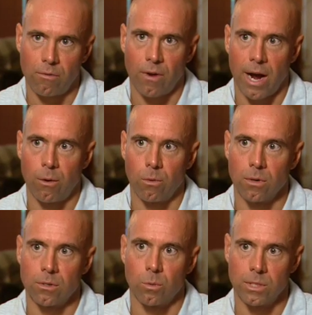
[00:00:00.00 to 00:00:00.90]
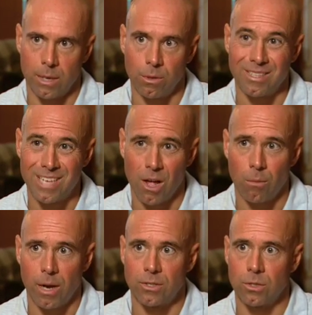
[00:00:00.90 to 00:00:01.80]
if I was able to
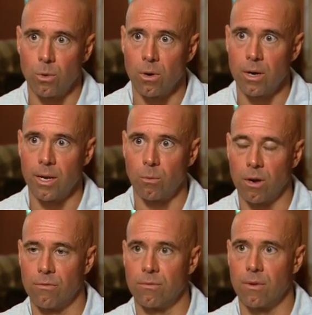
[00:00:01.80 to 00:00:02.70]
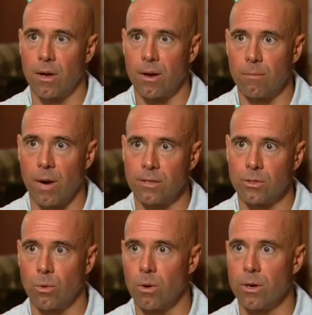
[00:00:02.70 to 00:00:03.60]
tell my story, and what if my
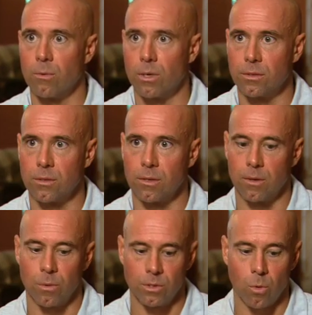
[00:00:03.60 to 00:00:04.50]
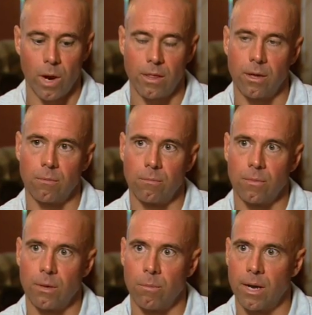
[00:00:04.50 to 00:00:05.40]
story was a way
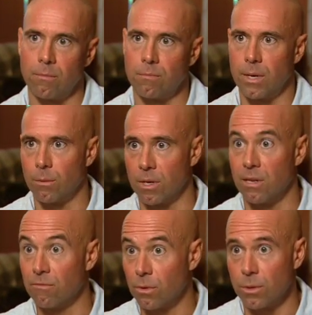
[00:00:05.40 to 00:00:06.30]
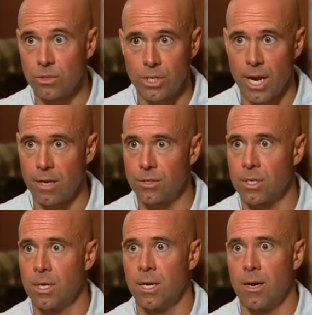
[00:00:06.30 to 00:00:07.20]
that might be able to influence
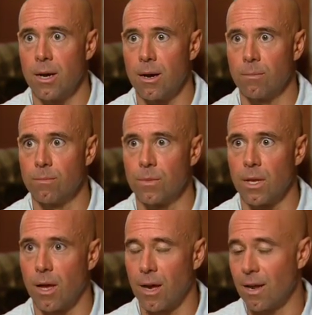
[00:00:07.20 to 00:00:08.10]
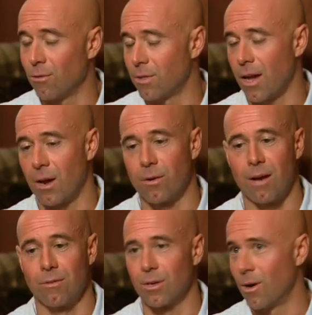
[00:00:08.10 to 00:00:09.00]
change? I never thought I
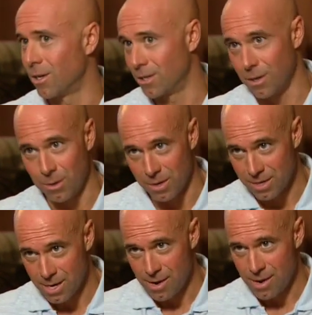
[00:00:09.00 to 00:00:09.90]
would have the courage to do it.